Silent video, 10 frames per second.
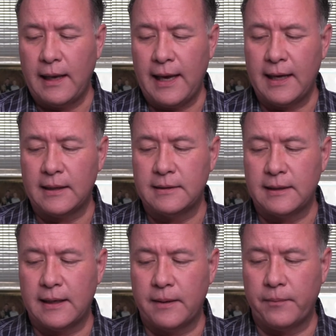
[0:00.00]
And
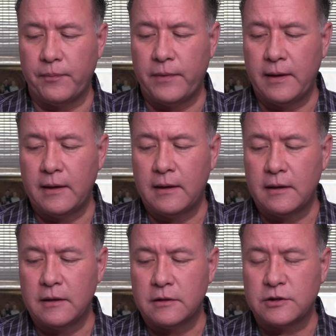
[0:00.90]
um,
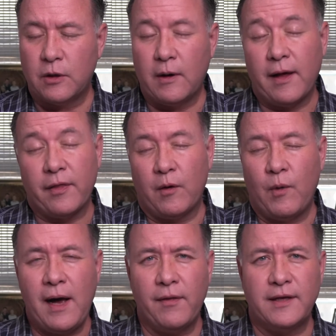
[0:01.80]
so I thought,
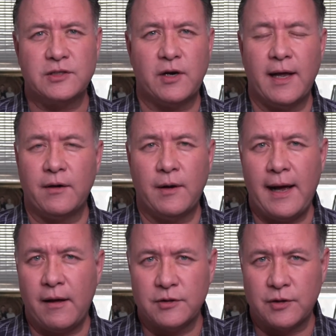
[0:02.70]
wow, that's great. I don't know
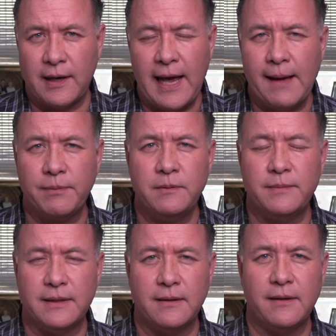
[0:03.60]
how it's going to happen,
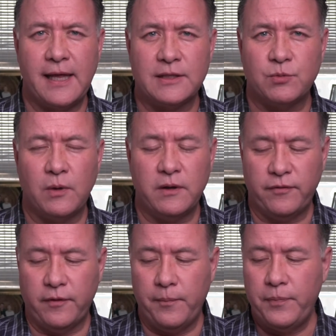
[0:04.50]
but that's
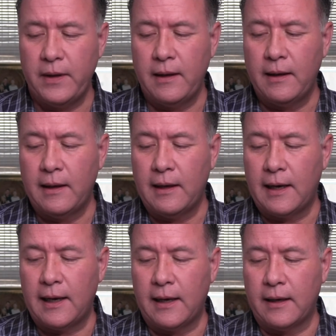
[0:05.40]
wonderful.
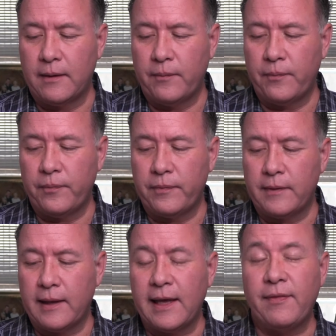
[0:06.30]
Um,
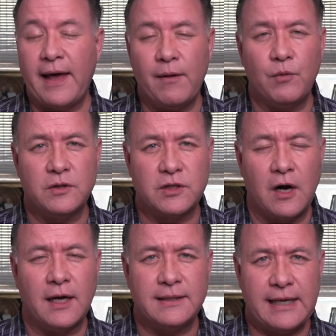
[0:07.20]
and that was
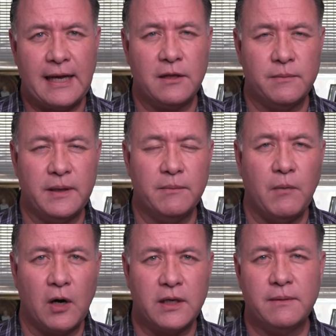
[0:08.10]
God telling me,
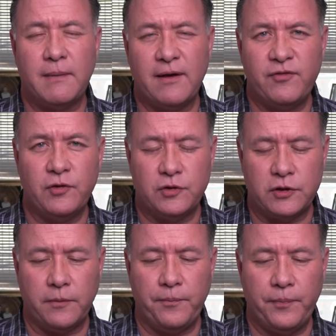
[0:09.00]
marking my
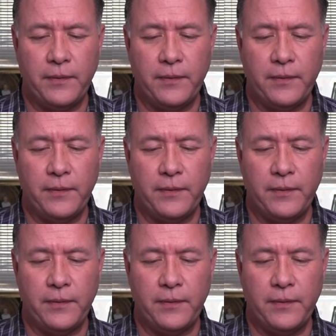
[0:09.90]
future.